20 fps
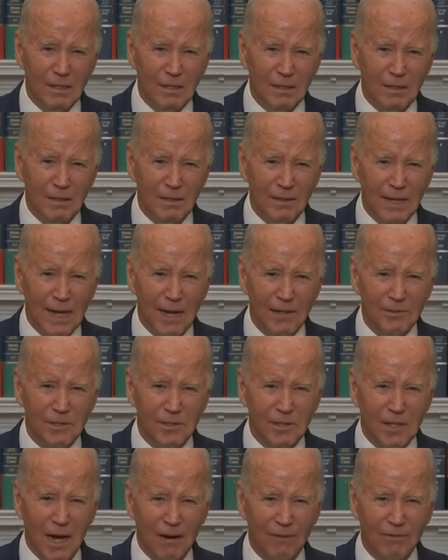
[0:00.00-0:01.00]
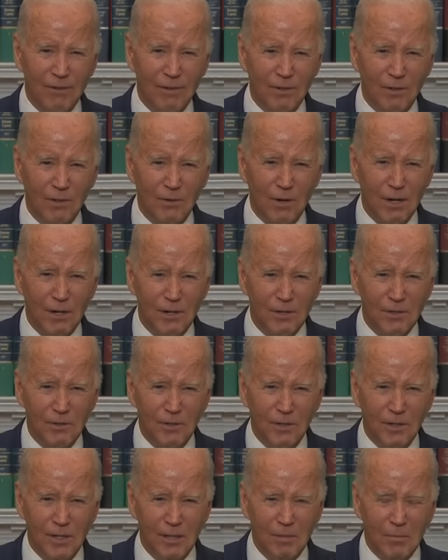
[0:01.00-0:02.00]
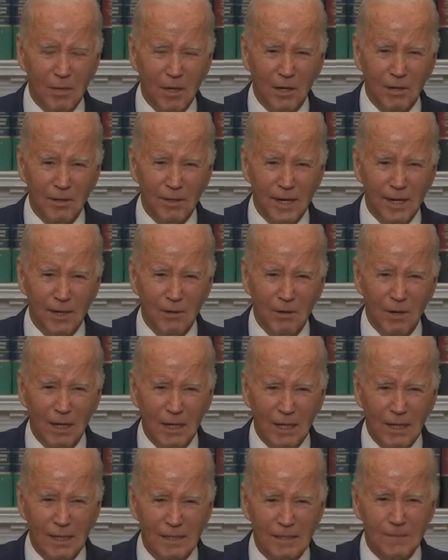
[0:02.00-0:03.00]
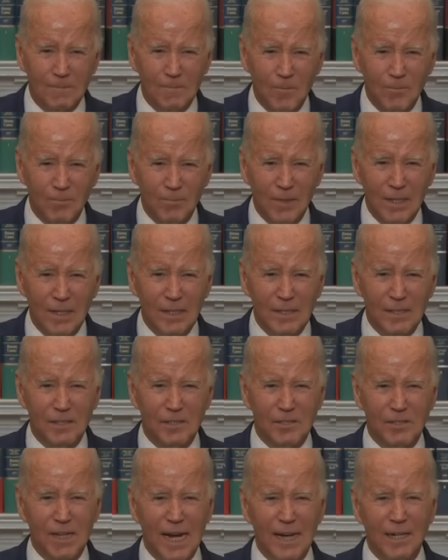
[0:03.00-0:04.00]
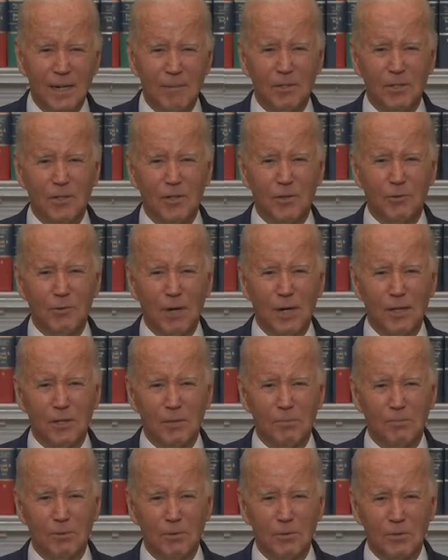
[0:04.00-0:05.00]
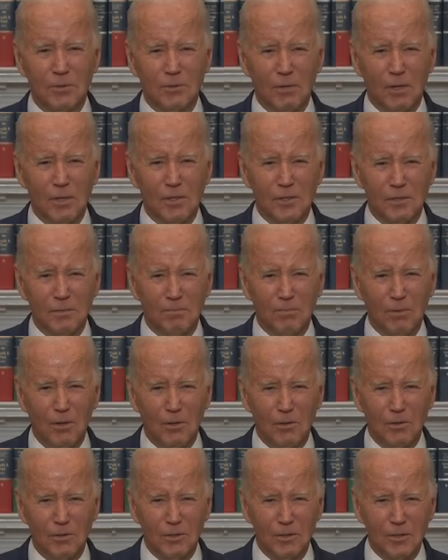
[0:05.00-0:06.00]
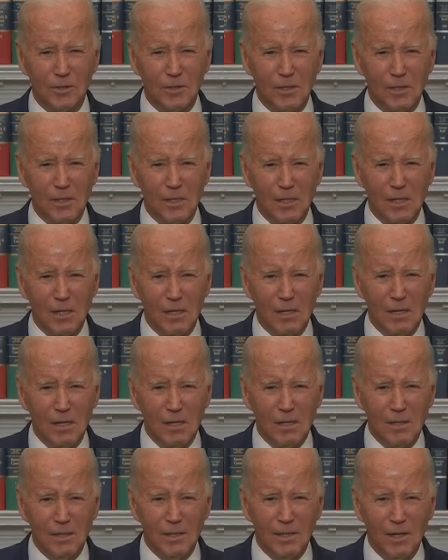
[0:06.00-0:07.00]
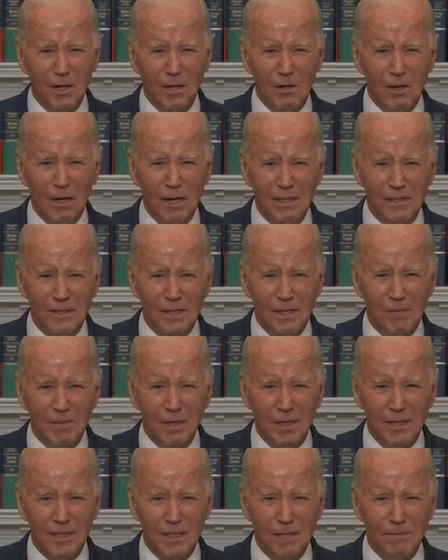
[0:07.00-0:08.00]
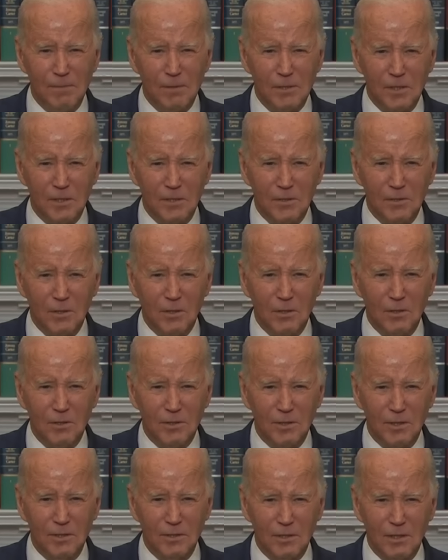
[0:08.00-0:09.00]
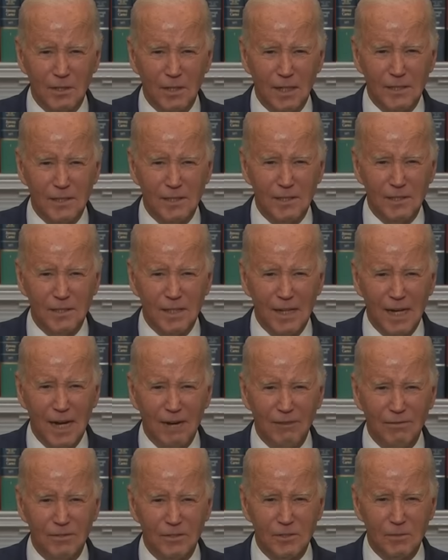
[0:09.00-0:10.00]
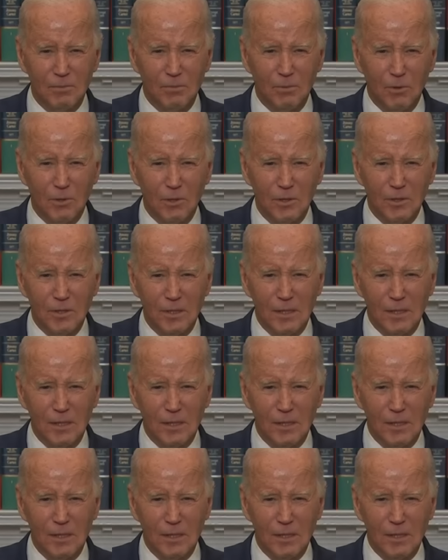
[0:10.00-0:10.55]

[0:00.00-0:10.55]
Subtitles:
Now's the time for even greater unity among our NATO allies, to stand up to the threat that Putin's Russia poses. You know, I send my deepest condolences to Alexei's staff and supporters,